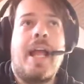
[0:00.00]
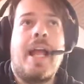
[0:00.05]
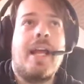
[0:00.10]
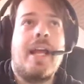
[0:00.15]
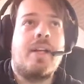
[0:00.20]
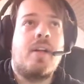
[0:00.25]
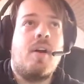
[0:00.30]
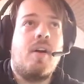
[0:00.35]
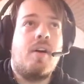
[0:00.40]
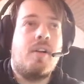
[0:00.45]

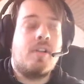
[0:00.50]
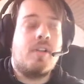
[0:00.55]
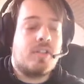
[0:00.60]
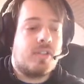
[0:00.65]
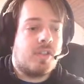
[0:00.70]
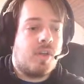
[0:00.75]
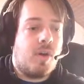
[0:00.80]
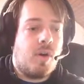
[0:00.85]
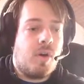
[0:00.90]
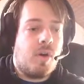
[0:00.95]
and
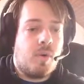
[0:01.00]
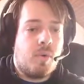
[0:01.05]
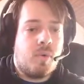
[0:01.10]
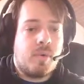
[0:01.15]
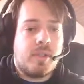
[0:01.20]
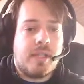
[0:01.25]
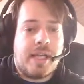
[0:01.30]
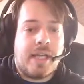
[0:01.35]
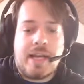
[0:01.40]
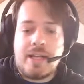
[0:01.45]
also
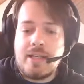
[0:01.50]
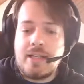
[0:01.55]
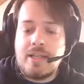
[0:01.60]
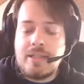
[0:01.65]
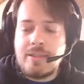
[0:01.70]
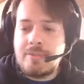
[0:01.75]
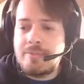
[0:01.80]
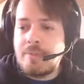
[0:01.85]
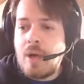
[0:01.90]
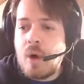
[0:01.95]

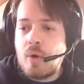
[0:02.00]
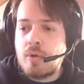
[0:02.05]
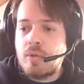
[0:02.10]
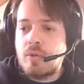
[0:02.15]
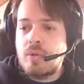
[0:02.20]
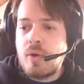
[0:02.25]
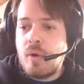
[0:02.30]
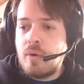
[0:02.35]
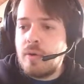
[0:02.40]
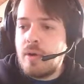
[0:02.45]
how
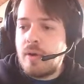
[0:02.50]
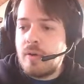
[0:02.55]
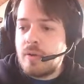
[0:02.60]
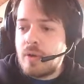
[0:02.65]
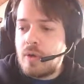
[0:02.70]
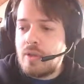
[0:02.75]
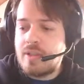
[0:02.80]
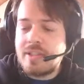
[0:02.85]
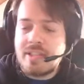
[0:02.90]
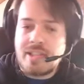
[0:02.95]
to download
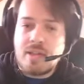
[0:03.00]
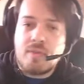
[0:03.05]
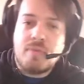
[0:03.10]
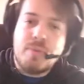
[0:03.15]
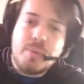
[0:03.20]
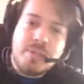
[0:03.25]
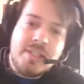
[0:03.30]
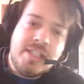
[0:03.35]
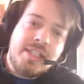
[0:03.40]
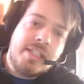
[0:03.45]
all the
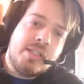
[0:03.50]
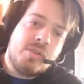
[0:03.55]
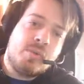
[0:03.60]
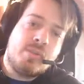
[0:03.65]
stuff we need